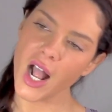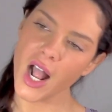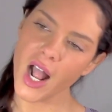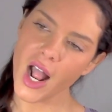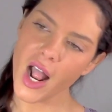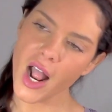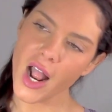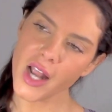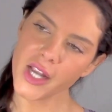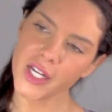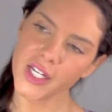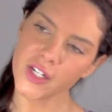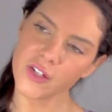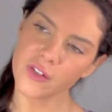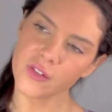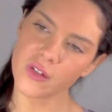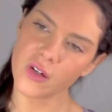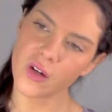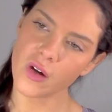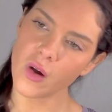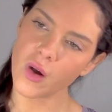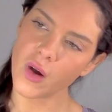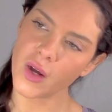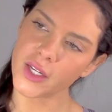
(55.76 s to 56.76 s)
Are you
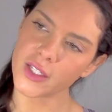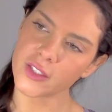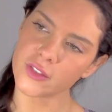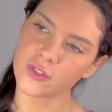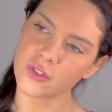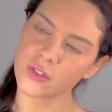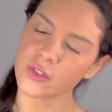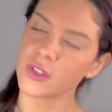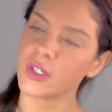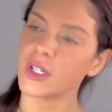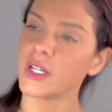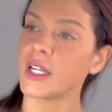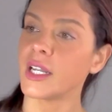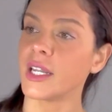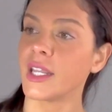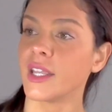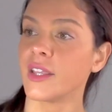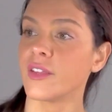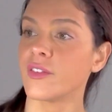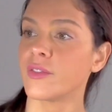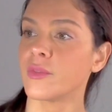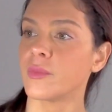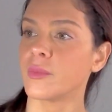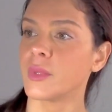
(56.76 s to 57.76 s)
going to
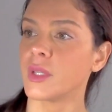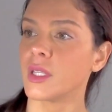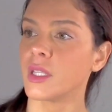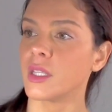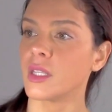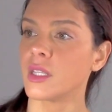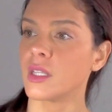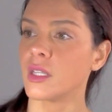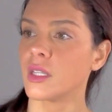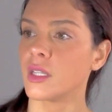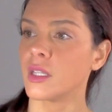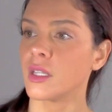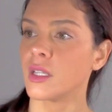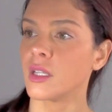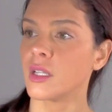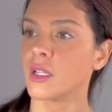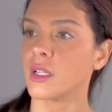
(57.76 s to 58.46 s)
leave me?